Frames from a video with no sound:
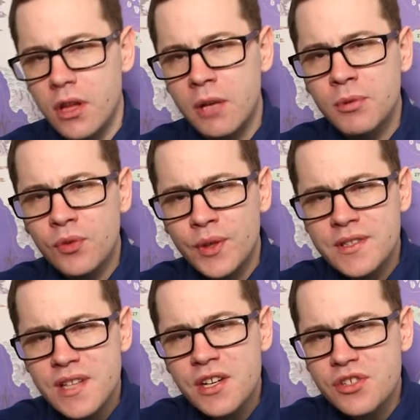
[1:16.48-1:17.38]
In between
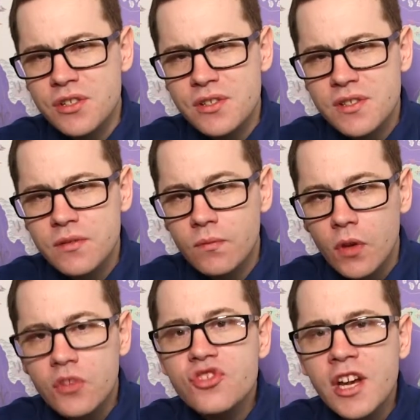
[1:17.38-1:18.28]
sessions,
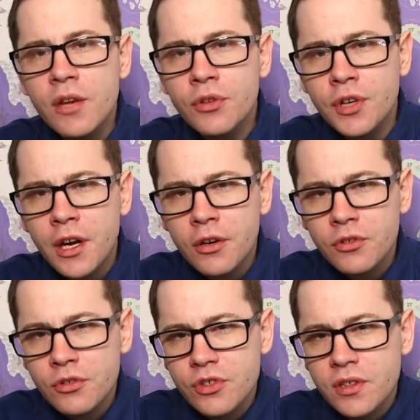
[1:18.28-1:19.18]
check out their
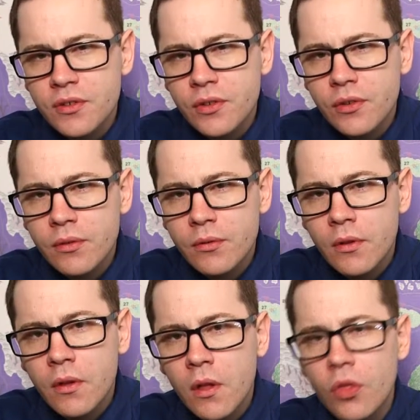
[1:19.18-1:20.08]
character sheets.
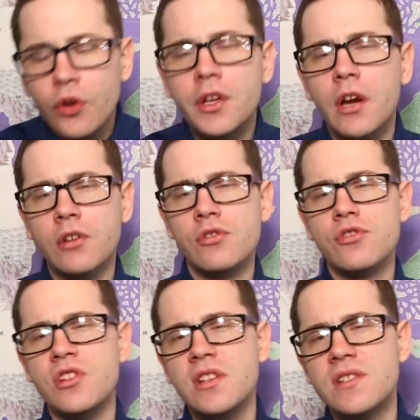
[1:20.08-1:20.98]
Their character
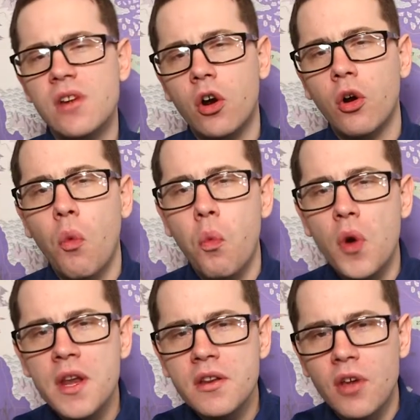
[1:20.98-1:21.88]
sheets are a
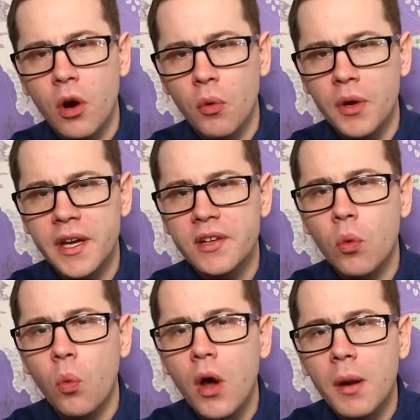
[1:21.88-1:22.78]
window into
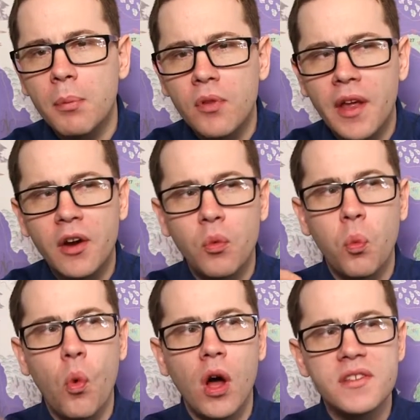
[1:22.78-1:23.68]
what a player
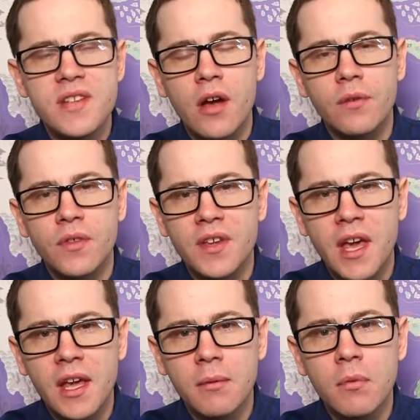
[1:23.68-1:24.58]
wants out of the game.